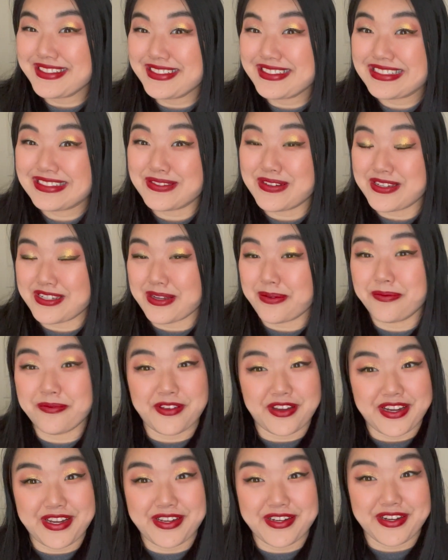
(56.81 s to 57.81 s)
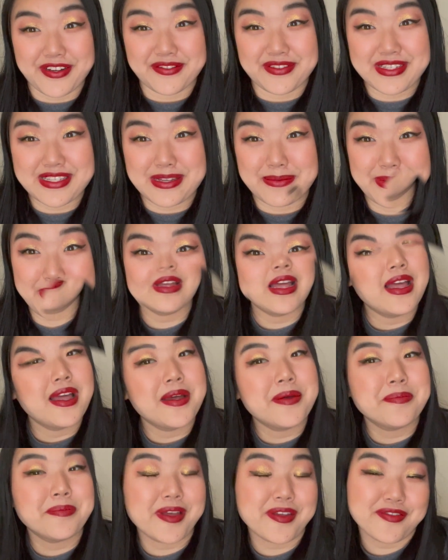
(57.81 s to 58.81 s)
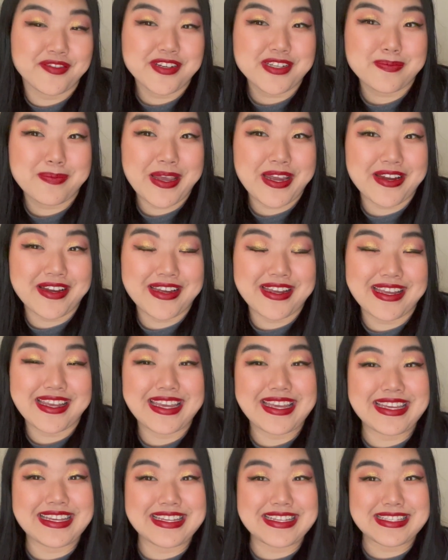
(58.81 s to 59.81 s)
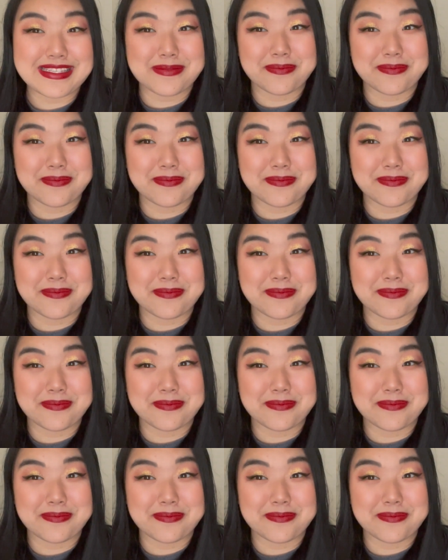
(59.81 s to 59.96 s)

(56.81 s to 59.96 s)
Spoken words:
which I'm very nervous about. My first pairing is